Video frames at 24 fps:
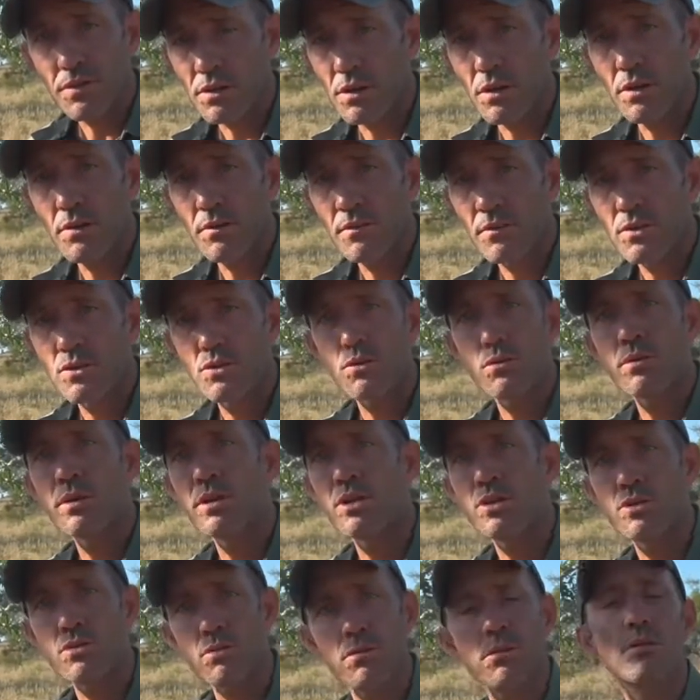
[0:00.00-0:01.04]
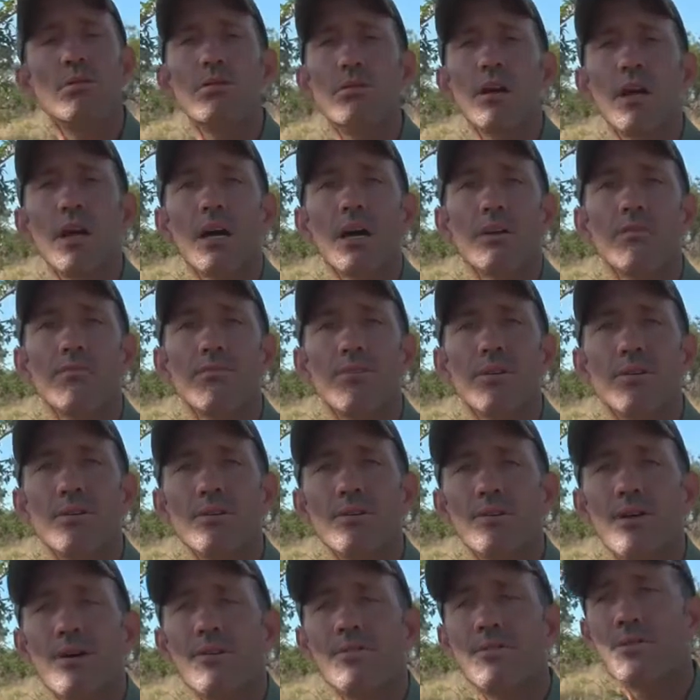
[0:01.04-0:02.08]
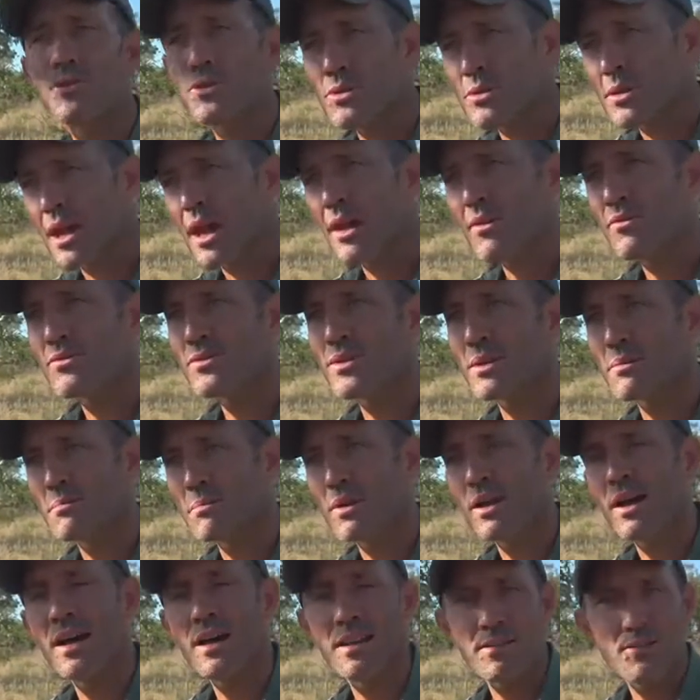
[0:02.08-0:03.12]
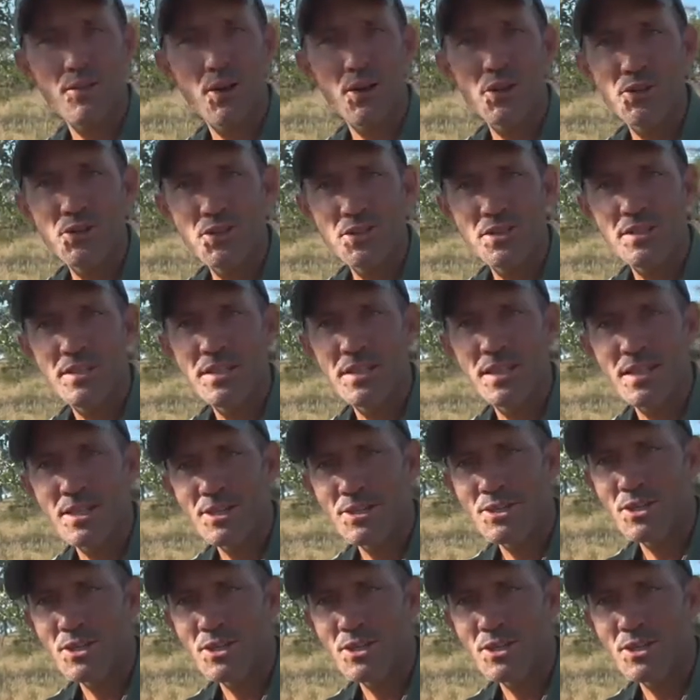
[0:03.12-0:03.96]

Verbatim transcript: You know, a drawing shouldn't look like a photograph. It should have some kind of artistic